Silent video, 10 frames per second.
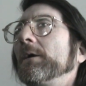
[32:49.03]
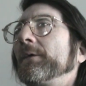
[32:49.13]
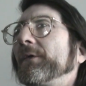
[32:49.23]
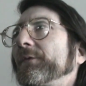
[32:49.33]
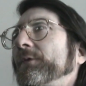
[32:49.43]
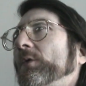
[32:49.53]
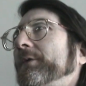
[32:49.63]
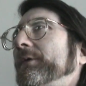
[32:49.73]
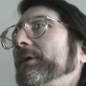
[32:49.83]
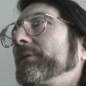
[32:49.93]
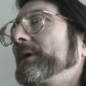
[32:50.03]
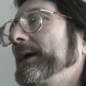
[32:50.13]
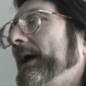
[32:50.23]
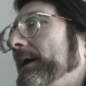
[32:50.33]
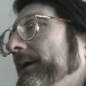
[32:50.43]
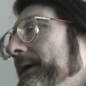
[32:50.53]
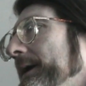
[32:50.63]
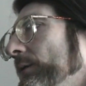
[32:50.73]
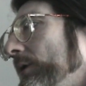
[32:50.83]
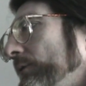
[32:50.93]
distortion of reality
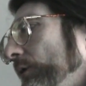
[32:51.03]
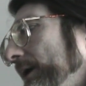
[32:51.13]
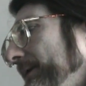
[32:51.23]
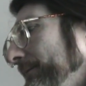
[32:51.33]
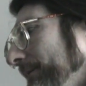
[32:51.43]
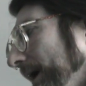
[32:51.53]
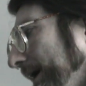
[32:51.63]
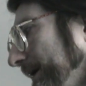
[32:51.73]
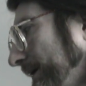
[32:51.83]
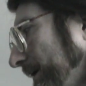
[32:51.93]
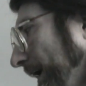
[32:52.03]
where one minor